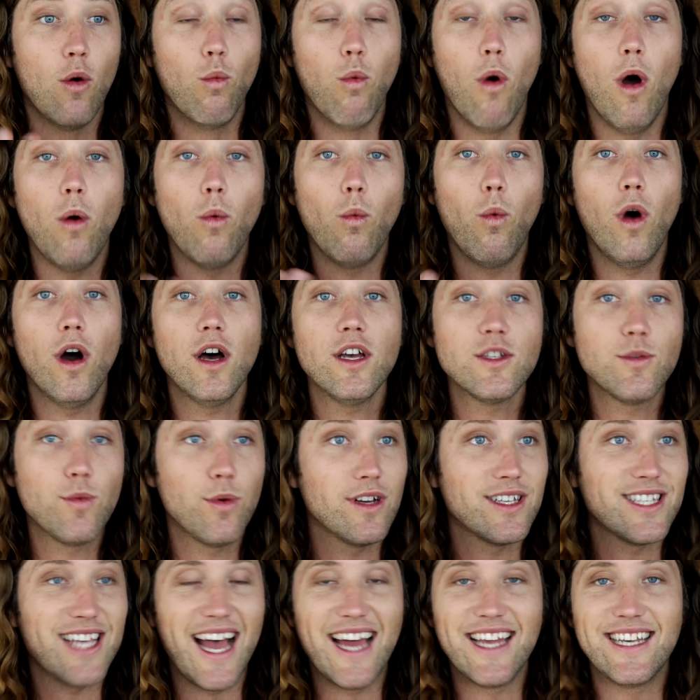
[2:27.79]
What was
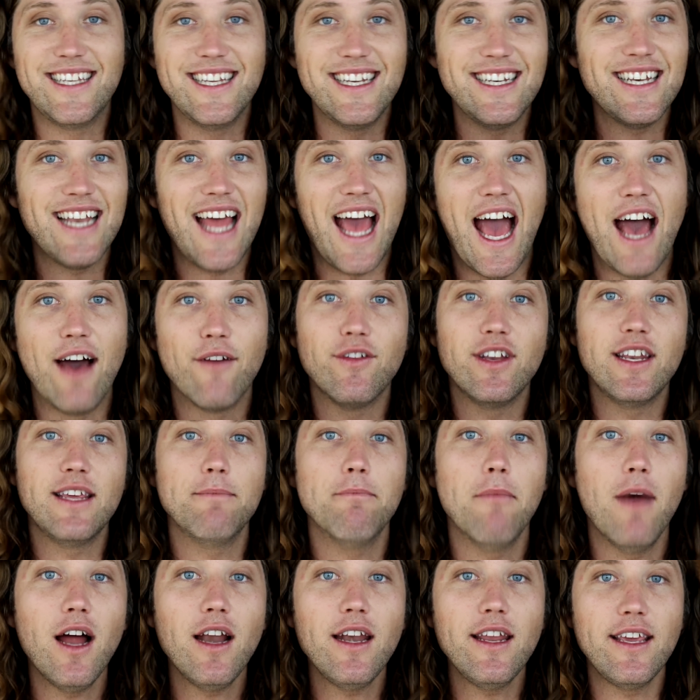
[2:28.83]
was I didn't have any
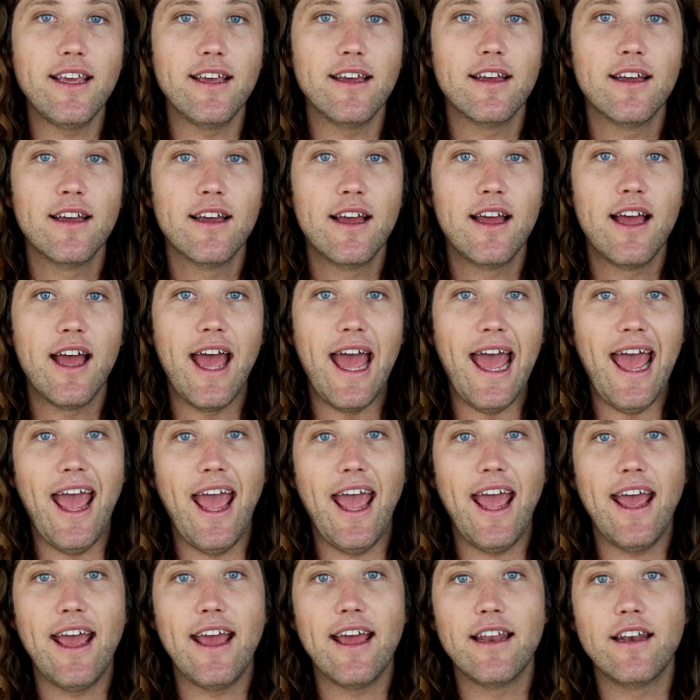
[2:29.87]
money.
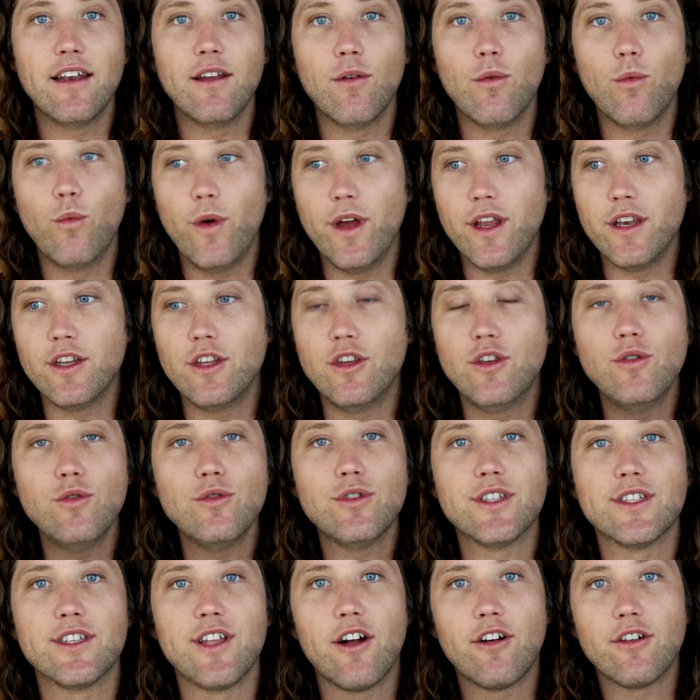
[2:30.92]
And when you
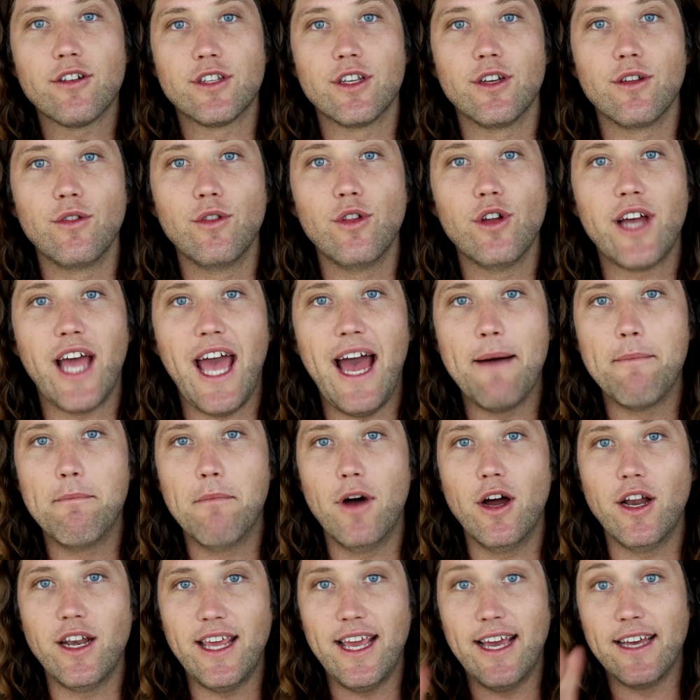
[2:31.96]
start to look at
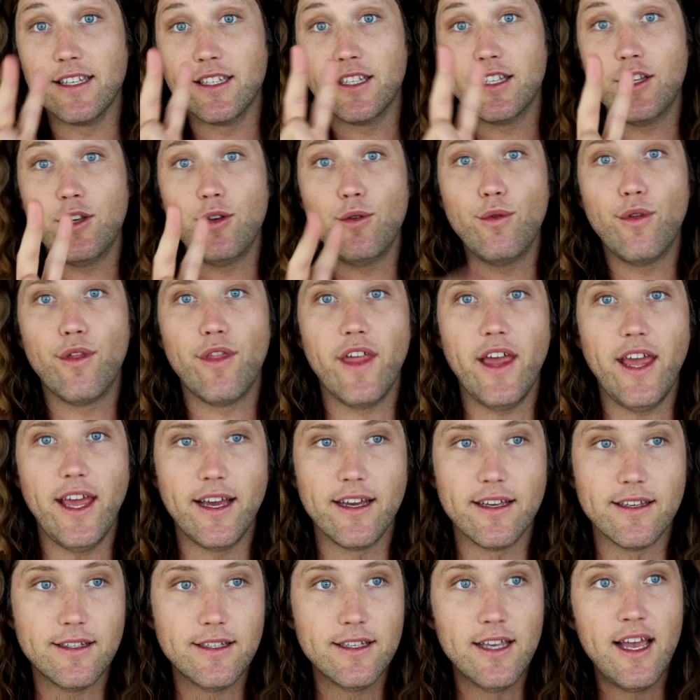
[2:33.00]
money as two
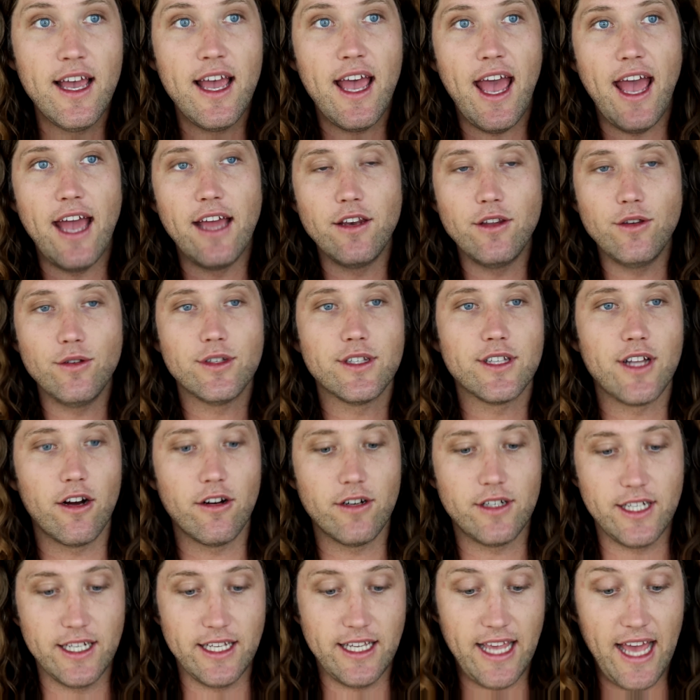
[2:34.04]
things, and you
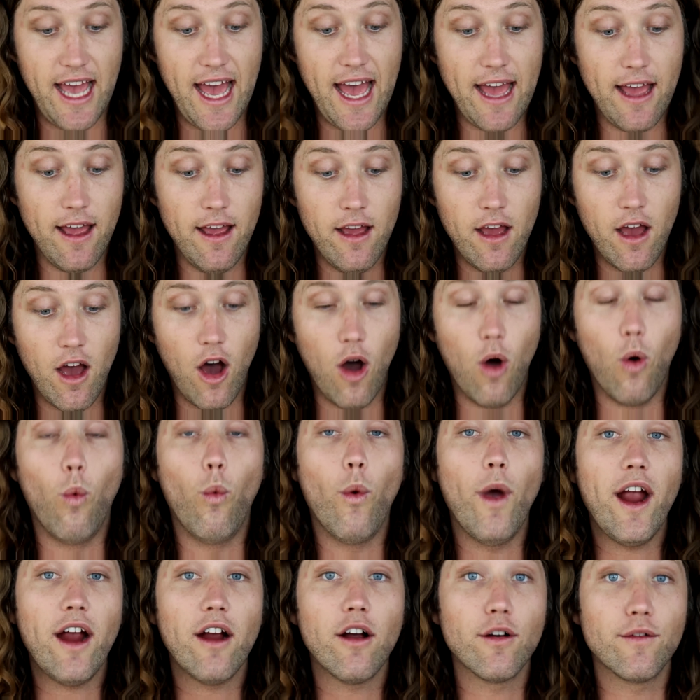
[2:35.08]
start to get
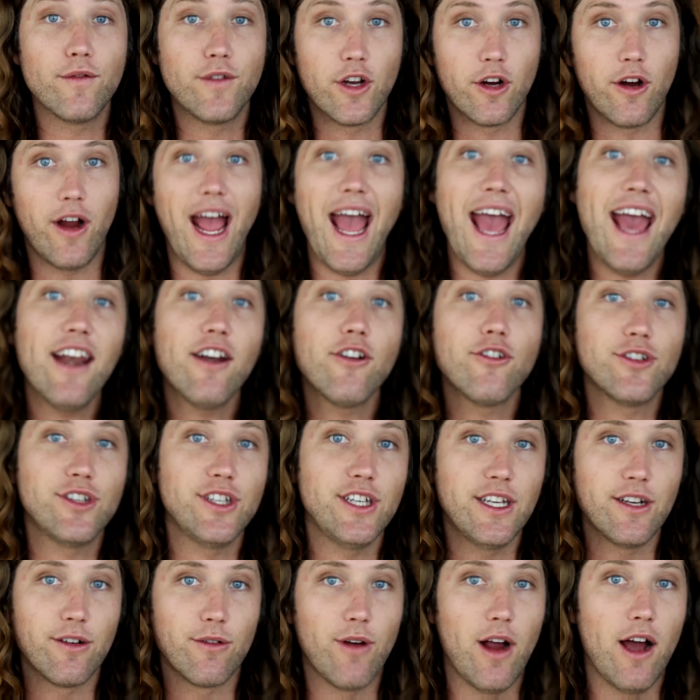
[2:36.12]
aware of your
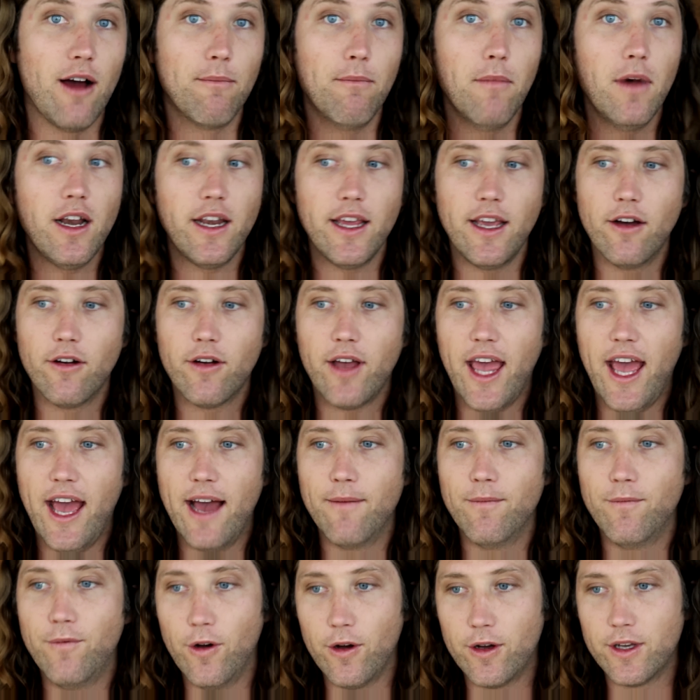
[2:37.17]
energy around money, okay,
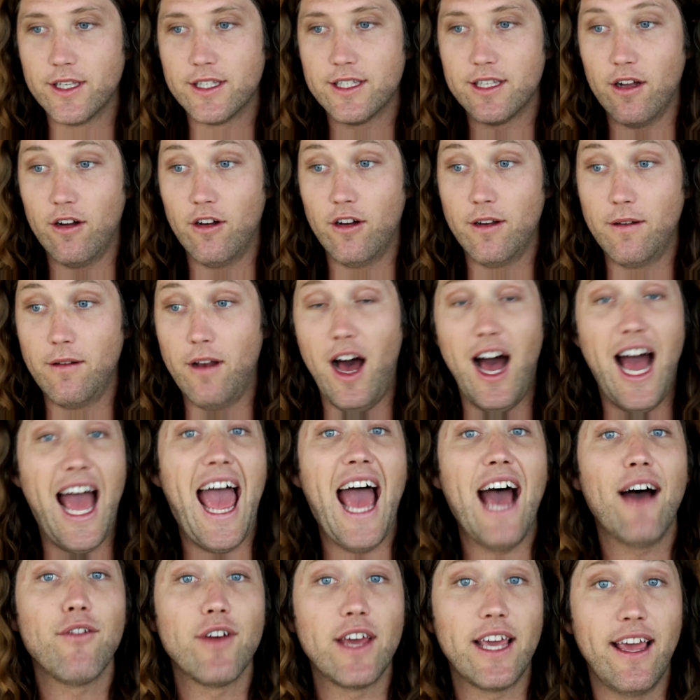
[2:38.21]
I'm focused on not
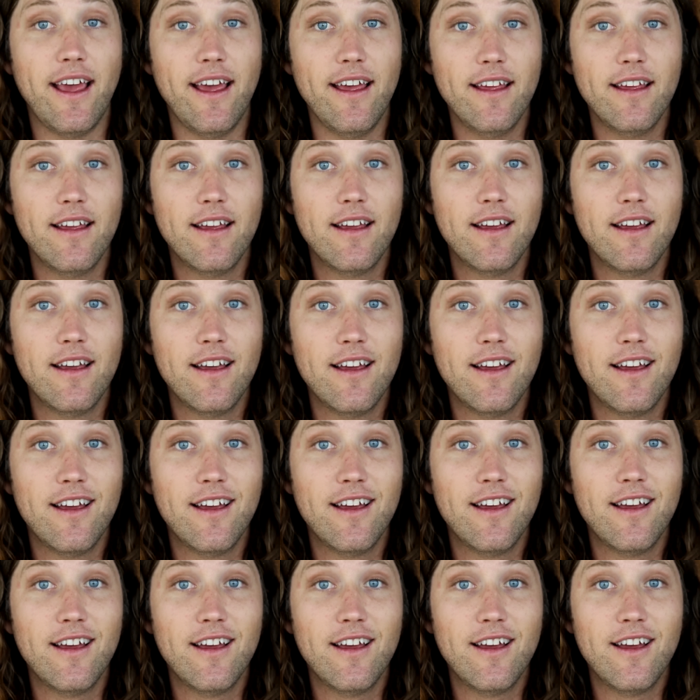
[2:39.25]
having it.
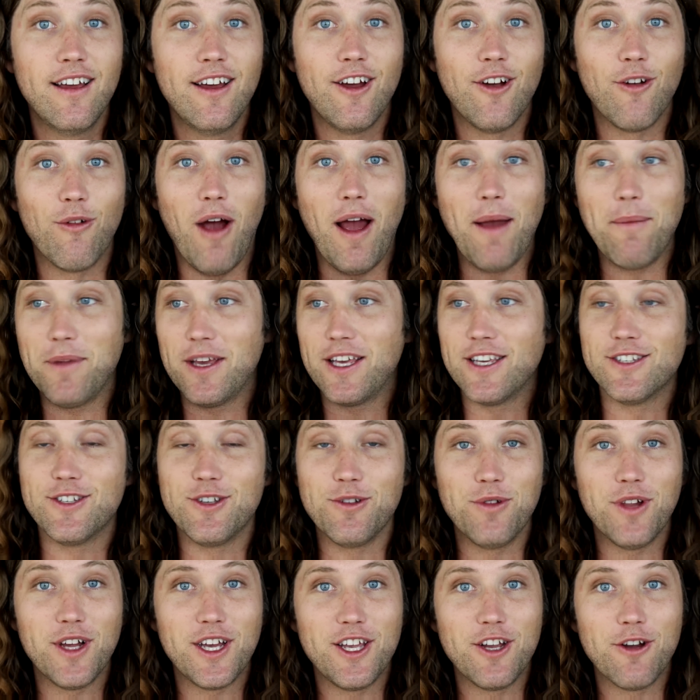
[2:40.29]
Right? Because
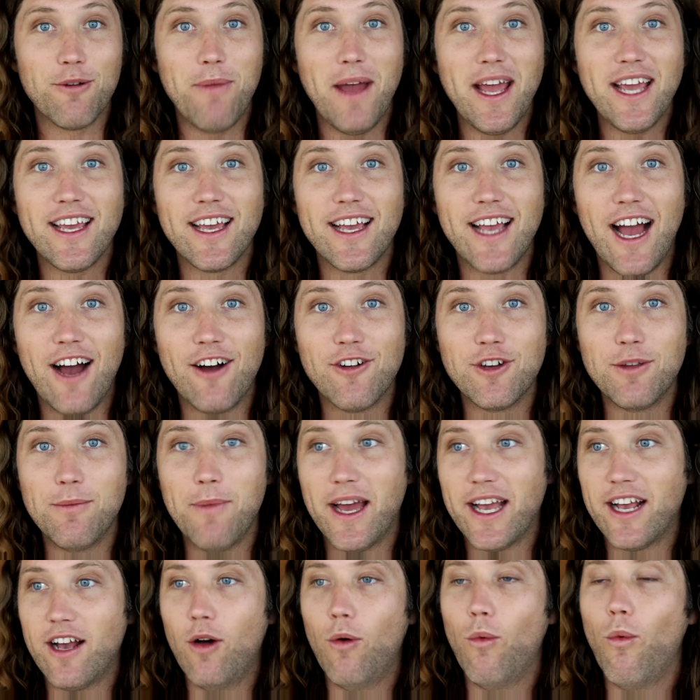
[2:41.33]
you look at your bank account and you
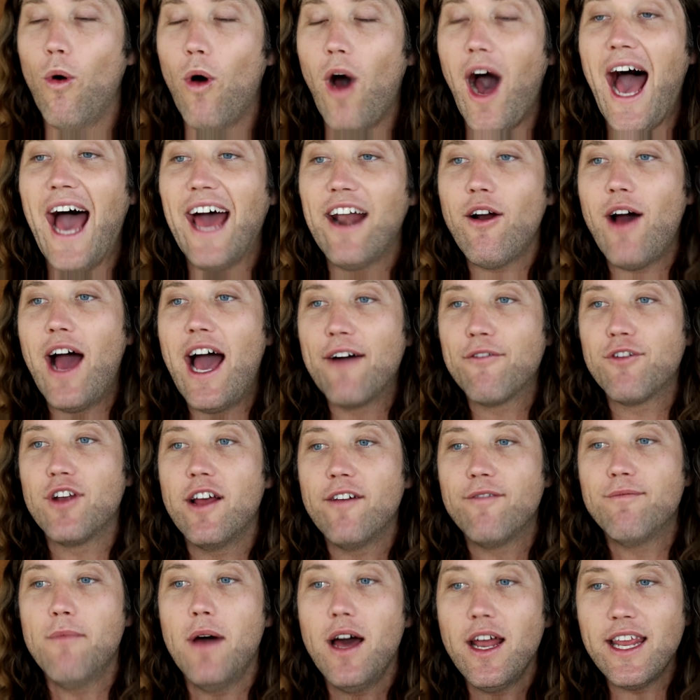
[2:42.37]
might go, well, I don't have
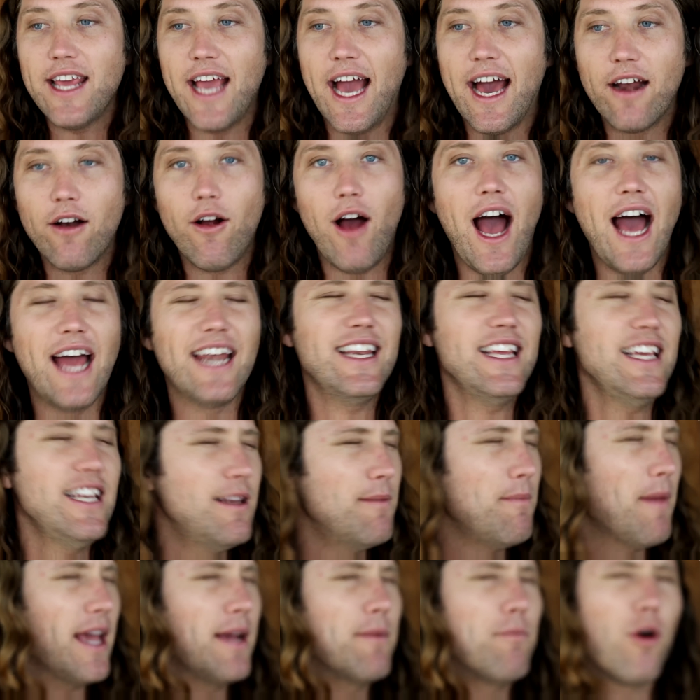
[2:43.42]
enough money. I don't, I need
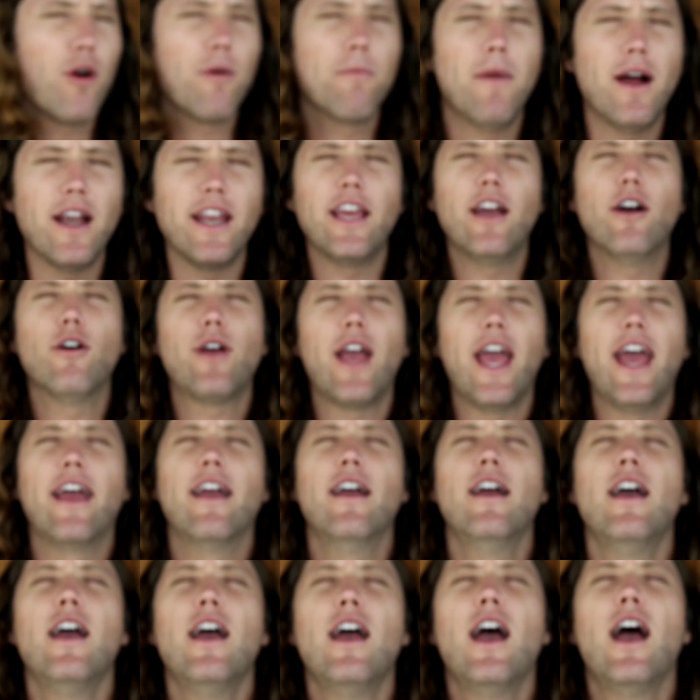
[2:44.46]
to make more money. Okay.